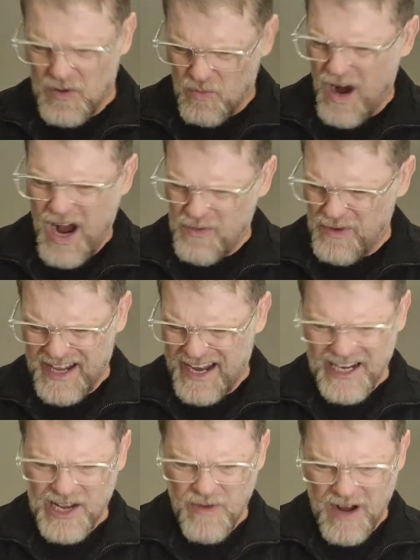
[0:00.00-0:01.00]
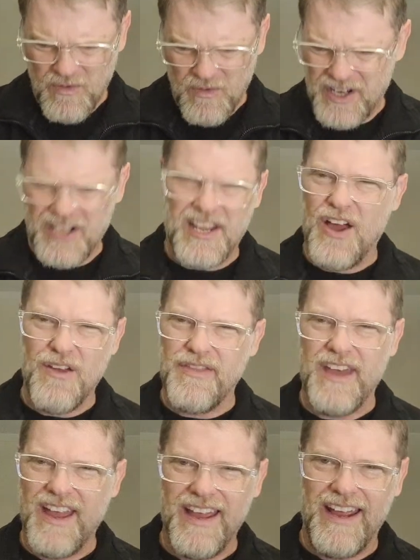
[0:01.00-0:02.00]
Why would anyone want to go
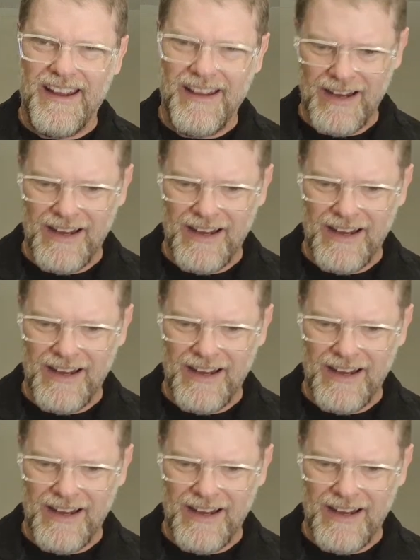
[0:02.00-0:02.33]
there?